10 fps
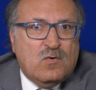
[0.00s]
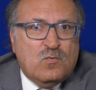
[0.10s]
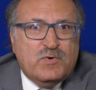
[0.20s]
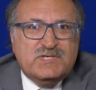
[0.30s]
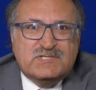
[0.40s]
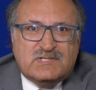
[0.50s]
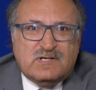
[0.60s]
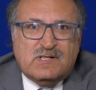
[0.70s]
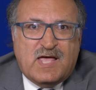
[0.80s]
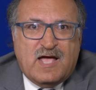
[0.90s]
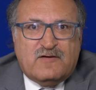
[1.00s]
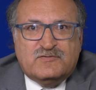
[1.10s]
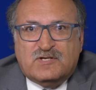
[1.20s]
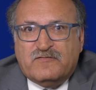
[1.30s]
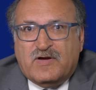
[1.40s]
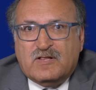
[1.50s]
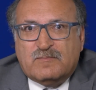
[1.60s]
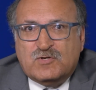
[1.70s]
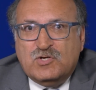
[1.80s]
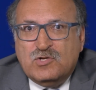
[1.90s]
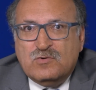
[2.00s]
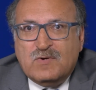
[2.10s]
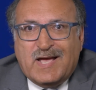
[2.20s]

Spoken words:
We still have to develop new